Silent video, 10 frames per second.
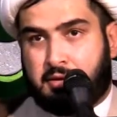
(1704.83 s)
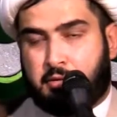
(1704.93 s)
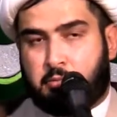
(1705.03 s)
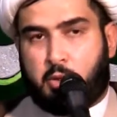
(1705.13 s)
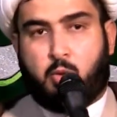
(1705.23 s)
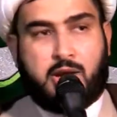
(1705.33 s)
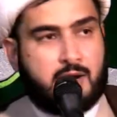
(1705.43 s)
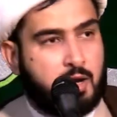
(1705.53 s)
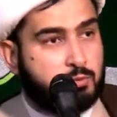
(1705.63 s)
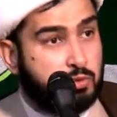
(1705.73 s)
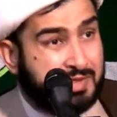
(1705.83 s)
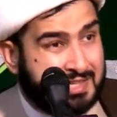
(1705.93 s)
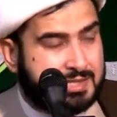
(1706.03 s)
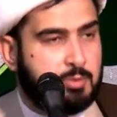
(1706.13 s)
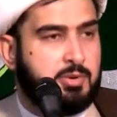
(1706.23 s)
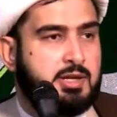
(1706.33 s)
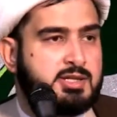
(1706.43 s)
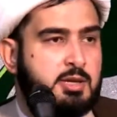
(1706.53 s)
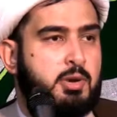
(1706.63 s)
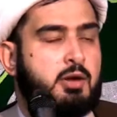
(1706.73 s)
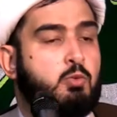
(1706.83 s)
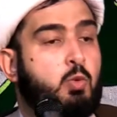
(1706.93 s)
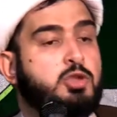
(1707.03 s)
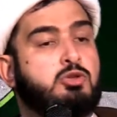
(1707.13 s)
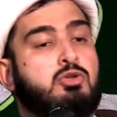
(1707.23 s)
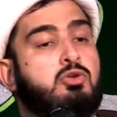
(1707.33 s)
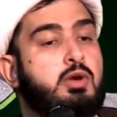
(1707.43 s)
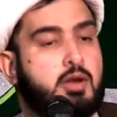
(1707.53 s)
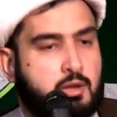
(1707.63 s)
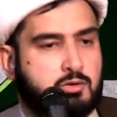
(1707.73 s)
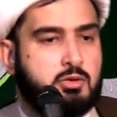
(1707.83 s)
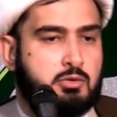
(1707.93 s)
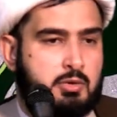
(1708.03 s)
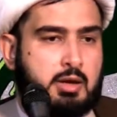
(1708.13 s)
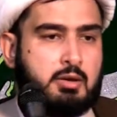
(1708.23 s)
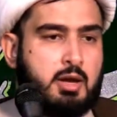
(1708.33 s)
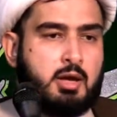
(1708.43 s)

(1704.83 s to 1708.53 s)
But when it comes to discipline, it's about what to do and not to do, right?